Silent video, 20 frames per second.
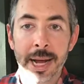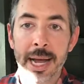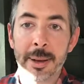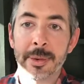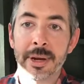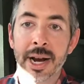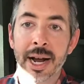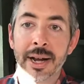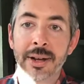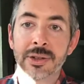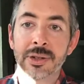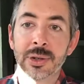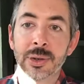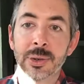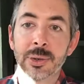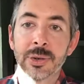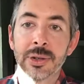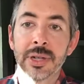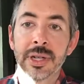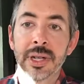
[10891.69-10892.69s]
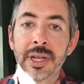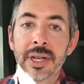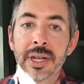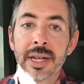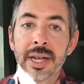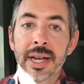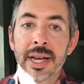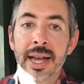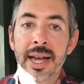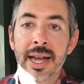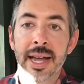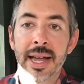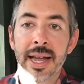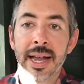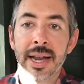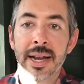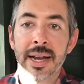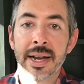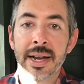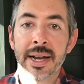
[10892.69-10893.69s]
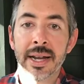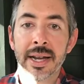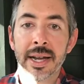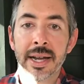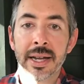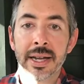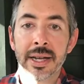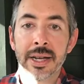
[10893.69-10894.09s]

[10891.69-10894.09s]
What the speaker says: Hammond High School. And